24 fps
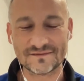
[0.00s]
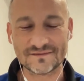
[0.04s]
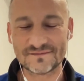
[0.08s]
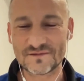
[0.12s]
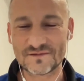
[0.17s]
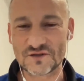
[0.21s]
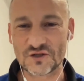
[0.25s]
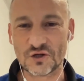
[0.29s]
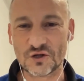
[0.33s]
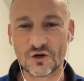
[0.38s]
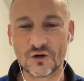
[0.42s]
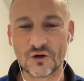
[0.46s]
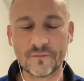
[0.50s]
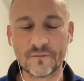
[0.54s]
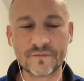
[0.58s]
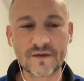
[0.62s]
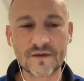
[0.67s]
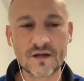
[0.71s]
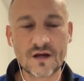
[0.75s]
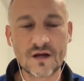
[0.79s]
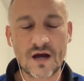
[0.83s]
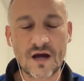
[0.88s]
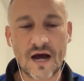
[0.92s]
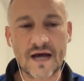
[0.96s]
So
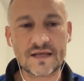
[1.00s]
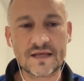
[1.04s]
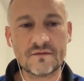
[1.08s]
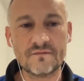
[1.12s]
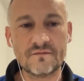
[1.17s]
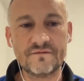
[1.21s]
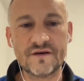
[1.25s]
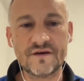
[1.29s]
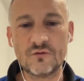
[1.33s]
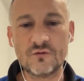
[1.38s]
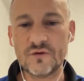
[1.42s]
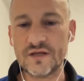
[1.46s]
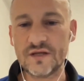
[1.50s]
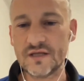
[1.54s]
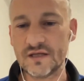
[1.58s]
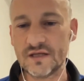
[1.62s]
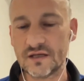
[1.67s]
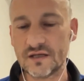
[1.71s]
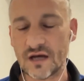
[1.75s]
I am very